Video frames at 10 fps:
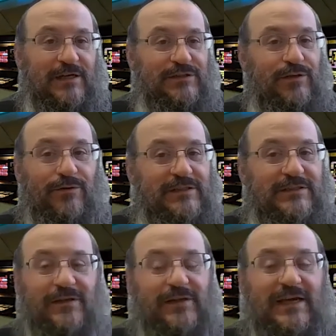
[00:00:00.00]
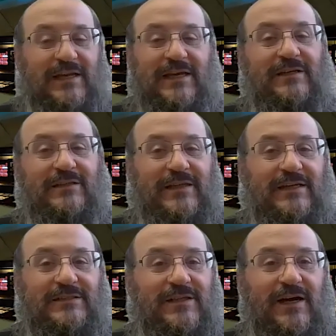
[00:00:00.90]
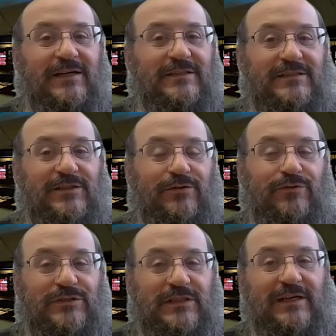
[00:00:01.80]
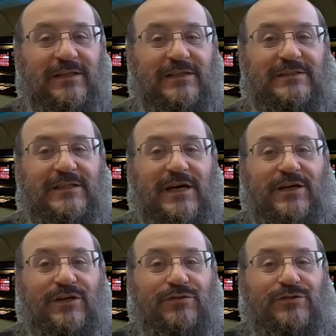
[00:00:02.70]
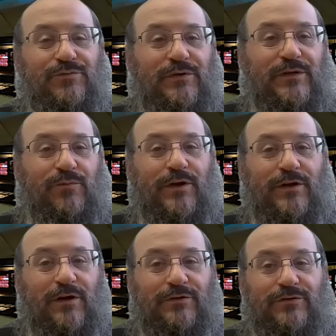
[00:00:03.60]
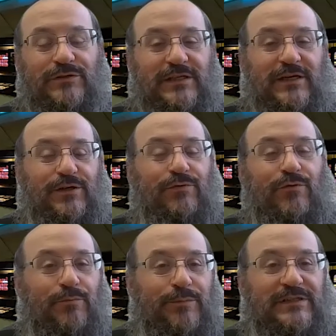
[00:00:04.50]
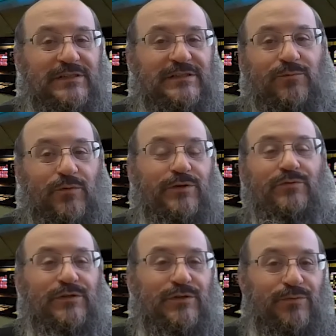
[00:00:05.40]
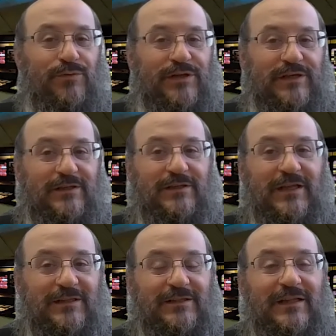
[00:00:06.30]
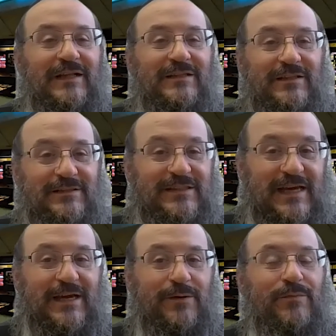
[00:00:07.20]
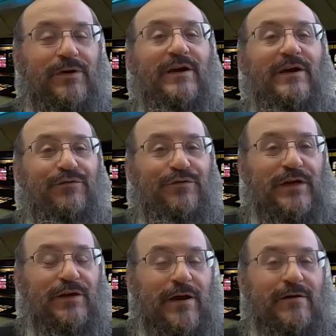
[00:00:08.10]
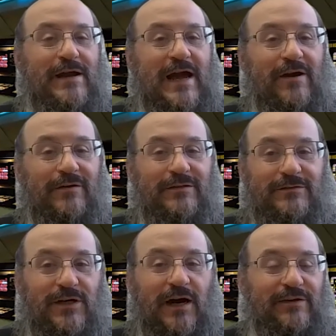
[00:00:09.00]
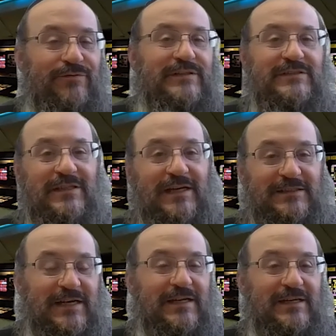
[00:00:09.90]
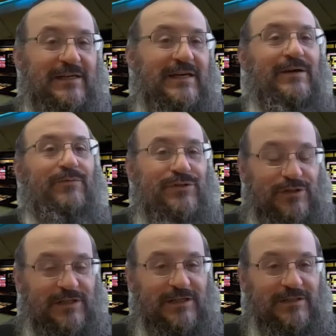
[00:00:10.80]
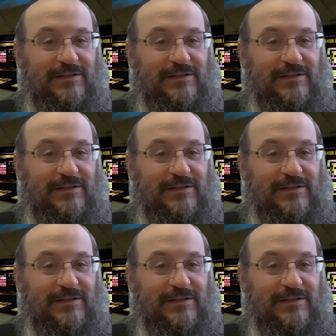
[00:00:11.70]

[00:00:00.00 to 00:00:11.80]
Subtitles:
So you don't necessarily need a data scientist to understand this. You just really want to understand your own business and what you can do with it. Let the team figure out how to dive into that data and get what you need.